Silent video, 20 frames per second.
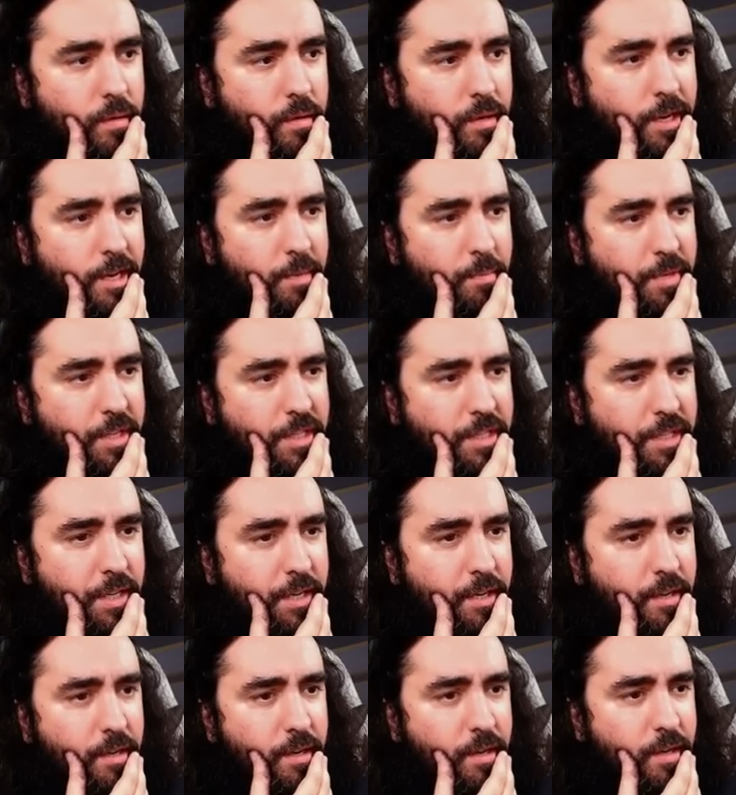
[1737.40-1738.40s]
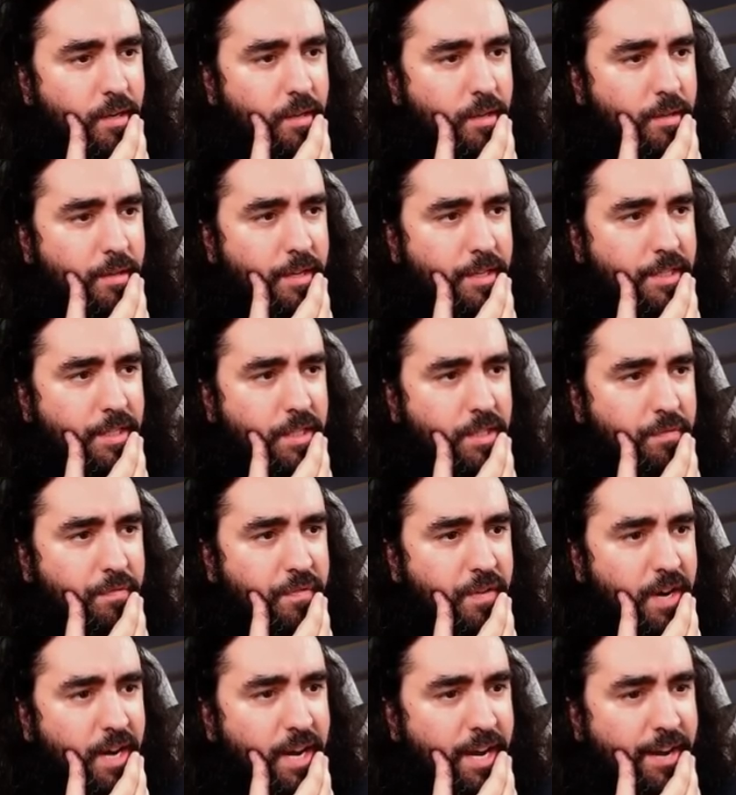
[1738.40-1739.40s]
Let me see. This is
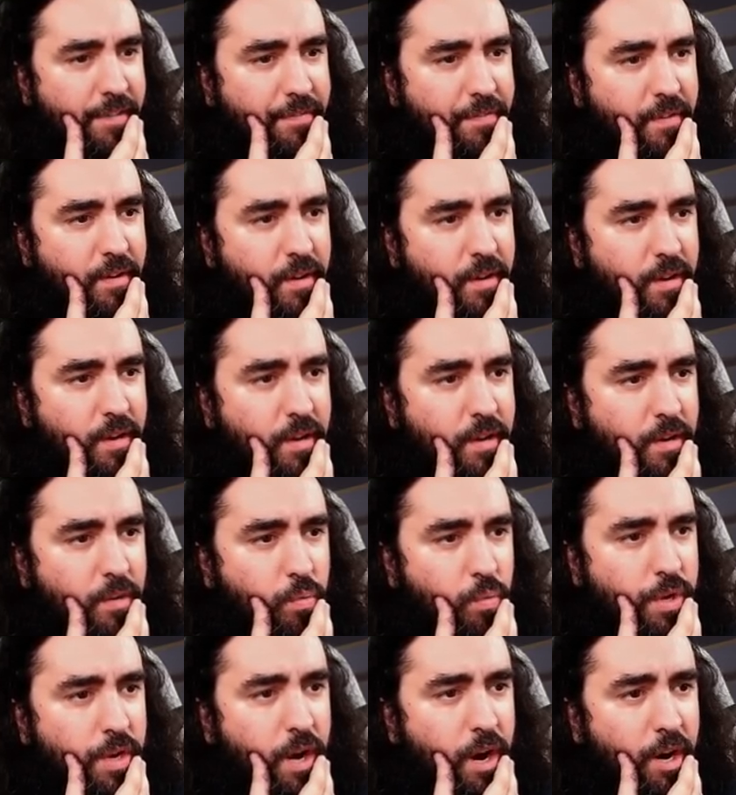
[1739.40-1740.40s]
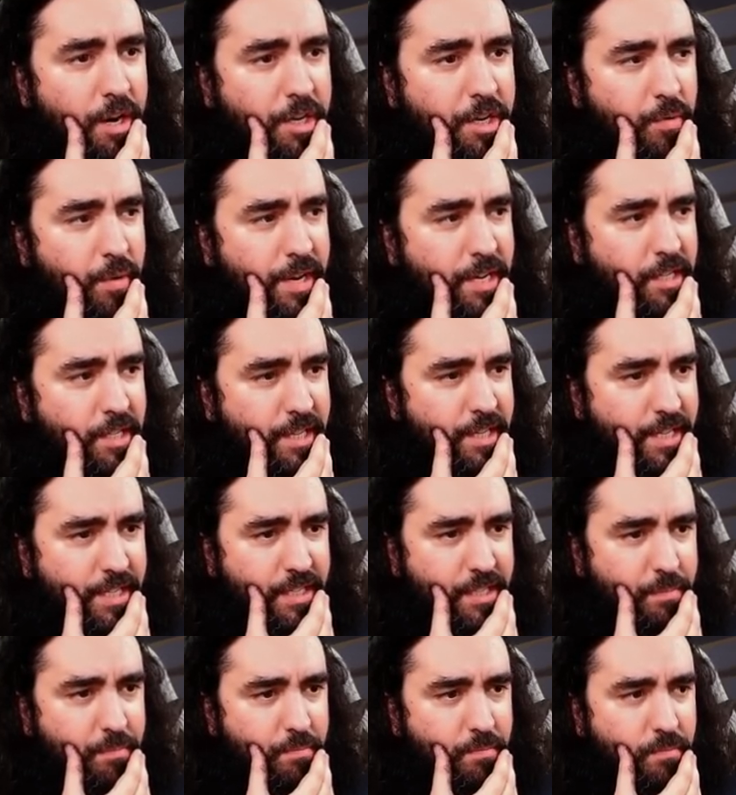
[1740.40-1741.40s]
five. We are doing
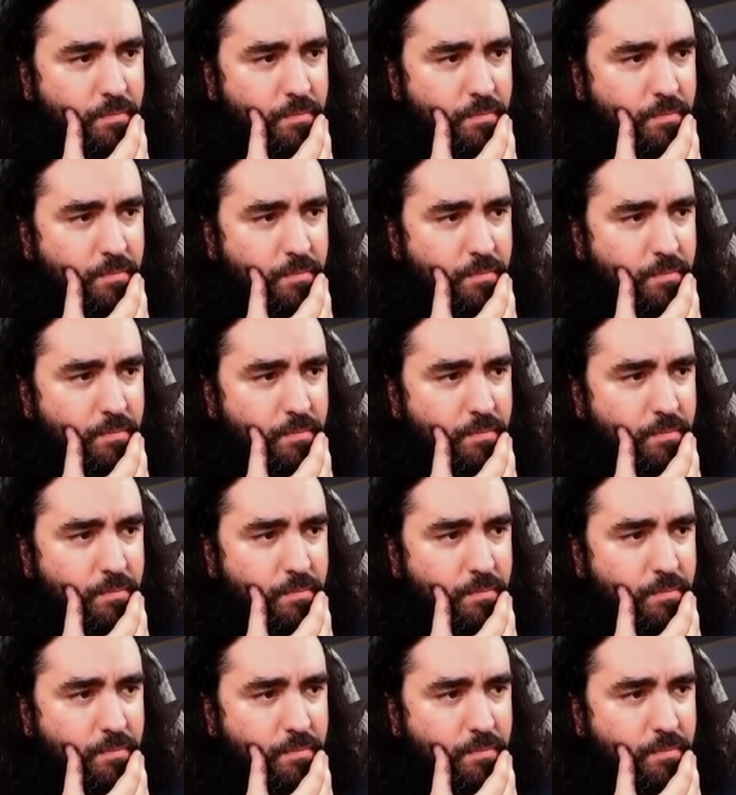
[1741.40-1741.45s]
this.